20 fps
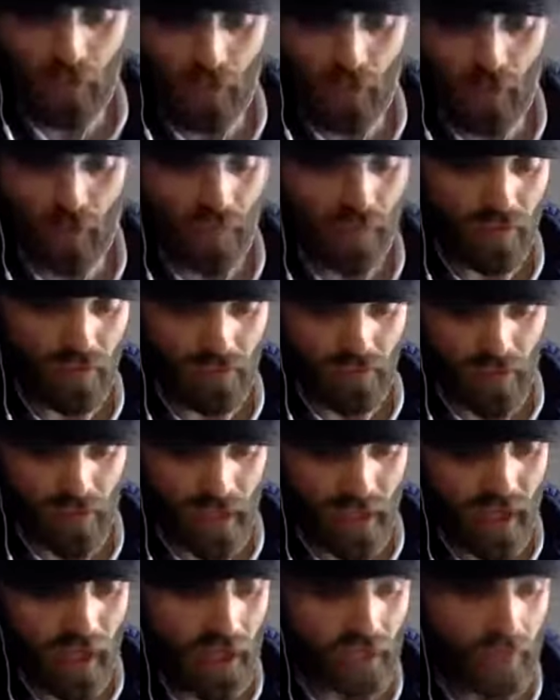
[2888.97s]

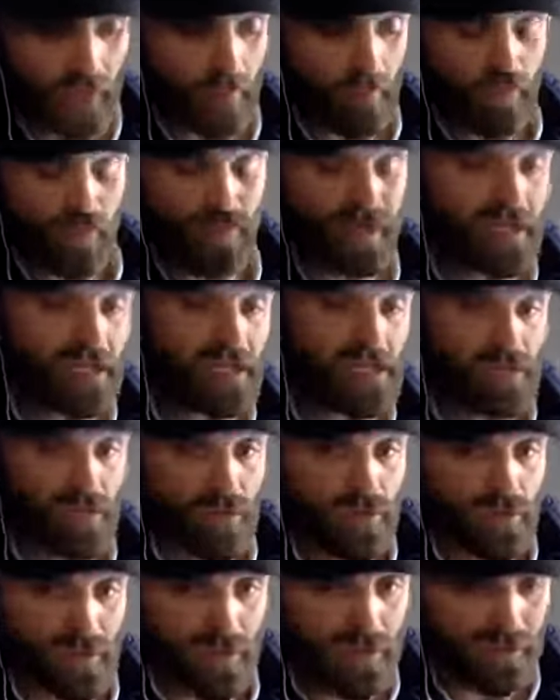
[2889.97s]
113 bring each
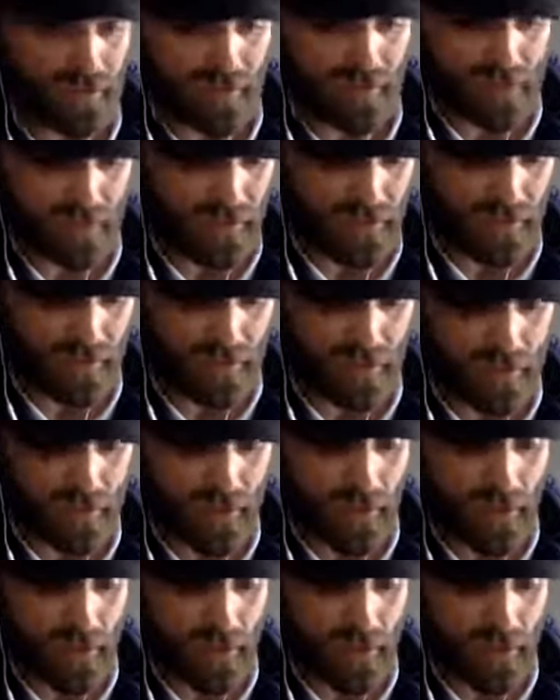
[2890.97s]
other into existence.